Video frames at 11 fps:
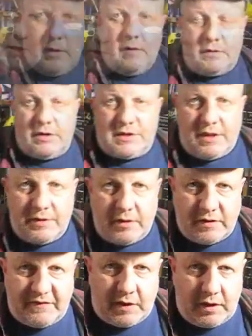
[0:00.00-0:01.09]
Just had a
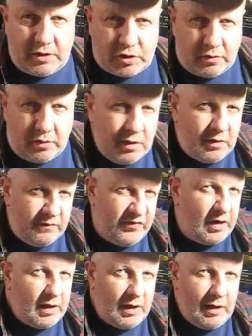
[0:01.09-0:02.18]
notification
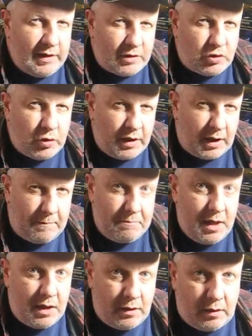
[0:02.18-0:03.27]
via electronic
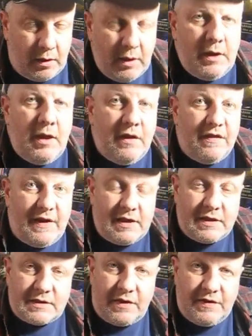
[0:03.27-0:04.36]
mail
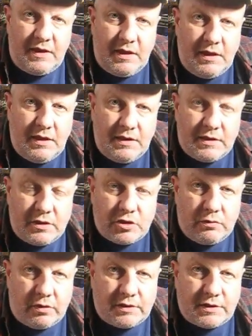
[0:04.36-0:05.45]
that the tension
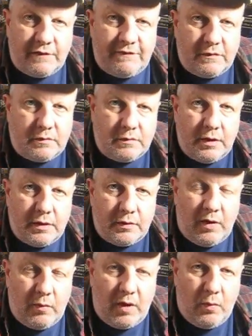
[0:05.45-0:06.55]
rods for the
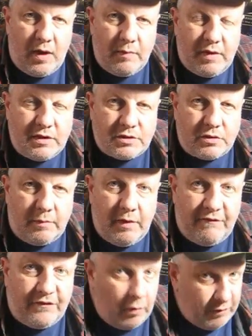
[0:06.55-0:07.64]
Wet Wet Wet bass drum
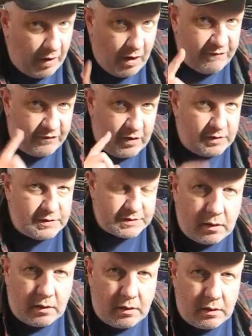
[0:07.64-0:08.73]
from
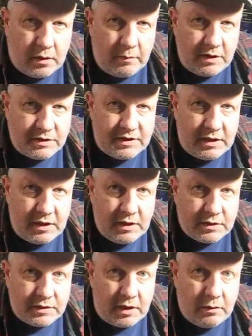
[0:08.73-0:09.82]
France are coming today.
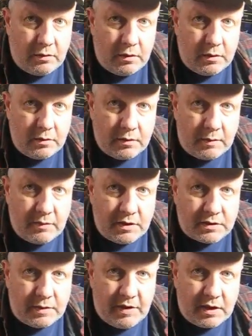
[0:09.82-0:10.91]
So that
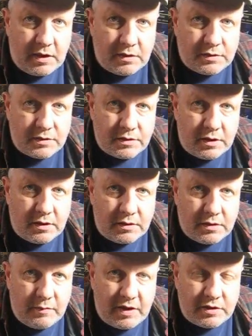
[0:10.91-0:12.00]
means I better get stuck into
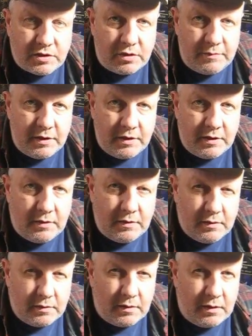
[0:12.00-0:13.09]
the bass drum
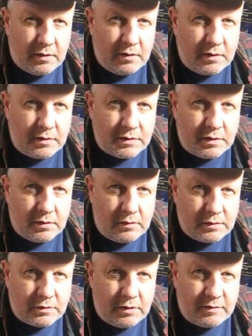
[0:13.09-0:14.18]
and get things all
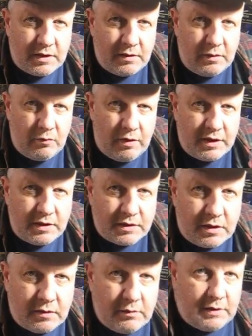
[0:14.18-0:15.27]
stripped down and ready
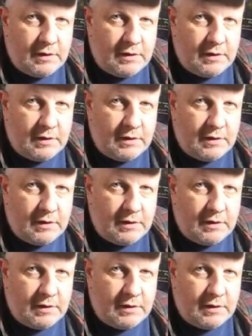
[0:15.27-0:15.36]
so